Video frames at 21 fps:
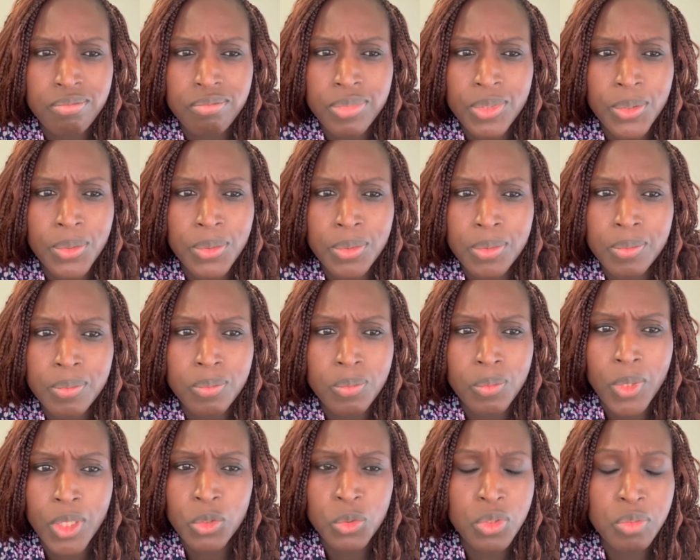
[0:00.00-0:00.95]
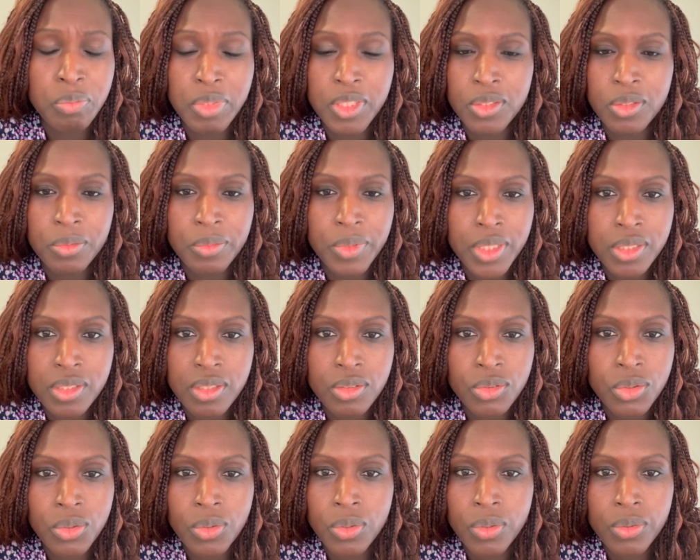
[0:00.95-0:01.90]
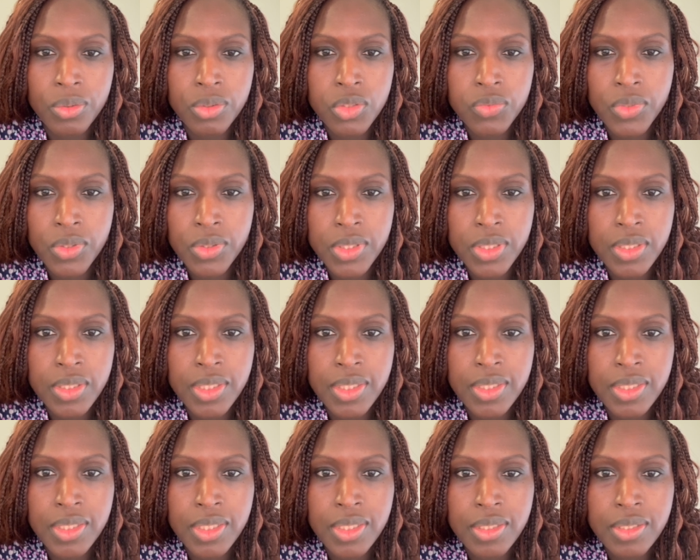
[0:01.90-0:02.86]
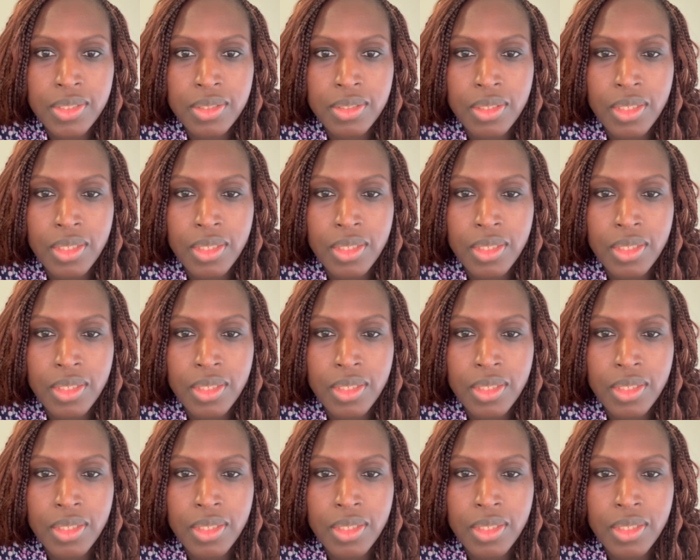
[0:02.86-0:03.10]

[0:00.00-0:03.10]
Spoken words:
what could be the reason, the cause for this disease,